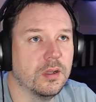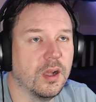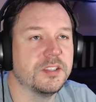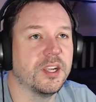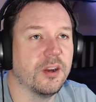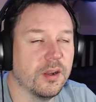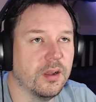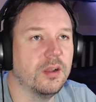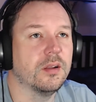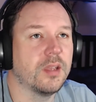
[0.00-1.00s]
Ontario.
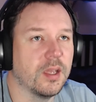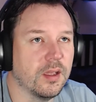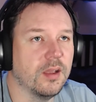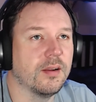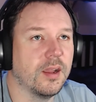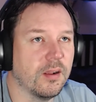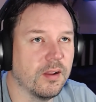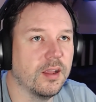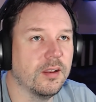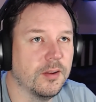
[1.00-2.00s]
Oh, okay. All
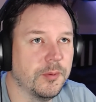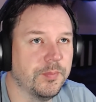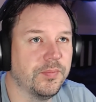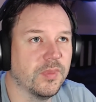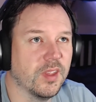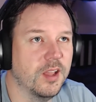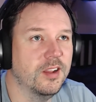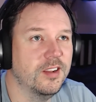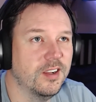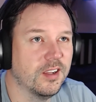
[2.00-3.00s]
right.
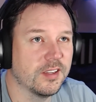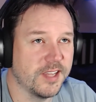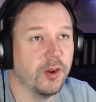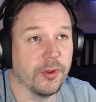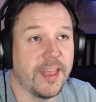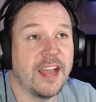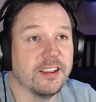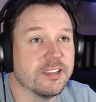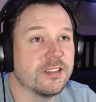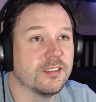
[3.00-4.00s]
Because I know where that
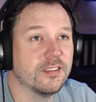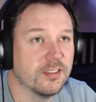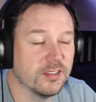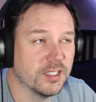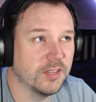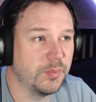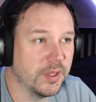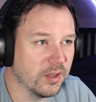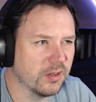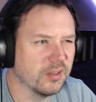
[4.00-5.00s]
is. I've
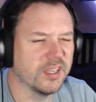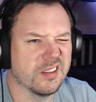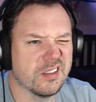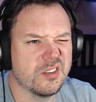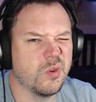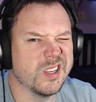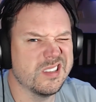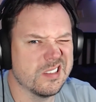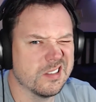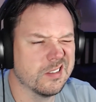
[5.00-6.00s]
been there like
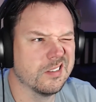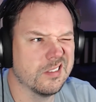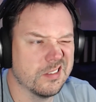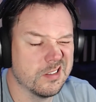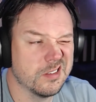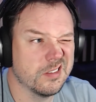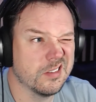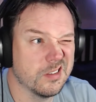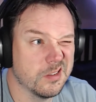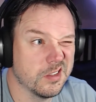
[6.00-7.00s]
twice.
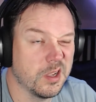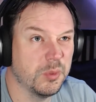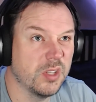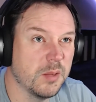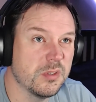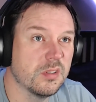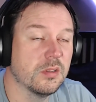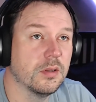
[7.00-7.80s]
A couple times.